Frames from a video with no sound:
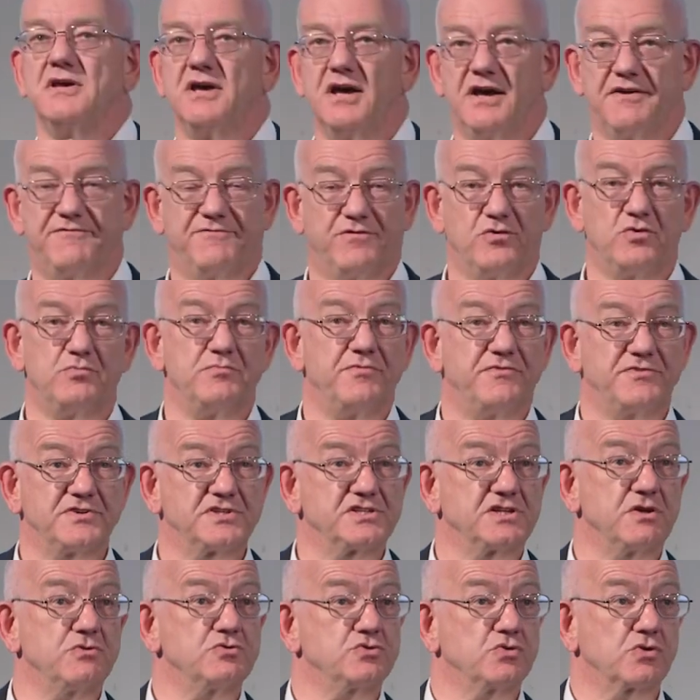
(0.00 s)
a form of a
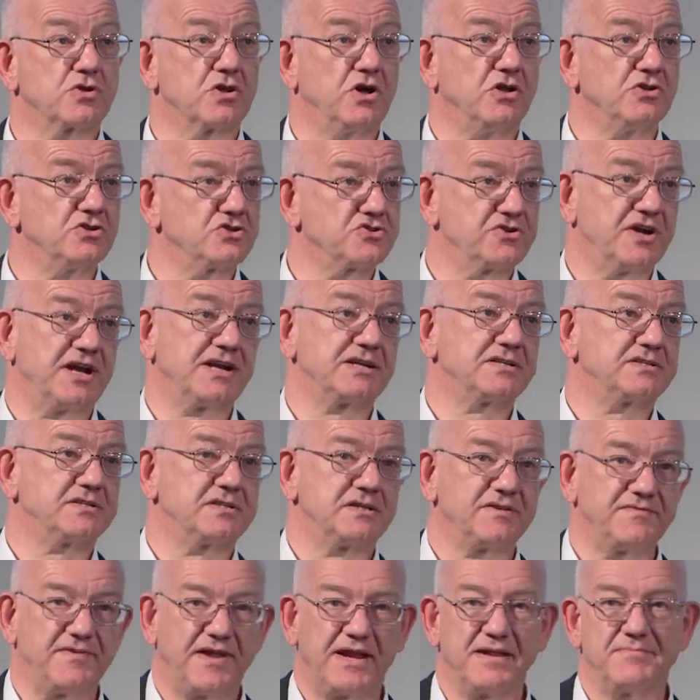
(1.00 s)
social contract, the
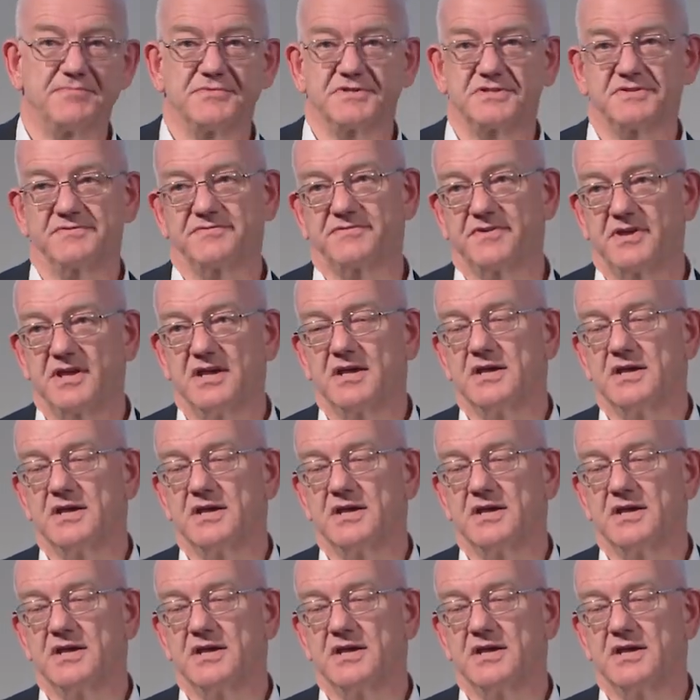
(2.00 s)
development of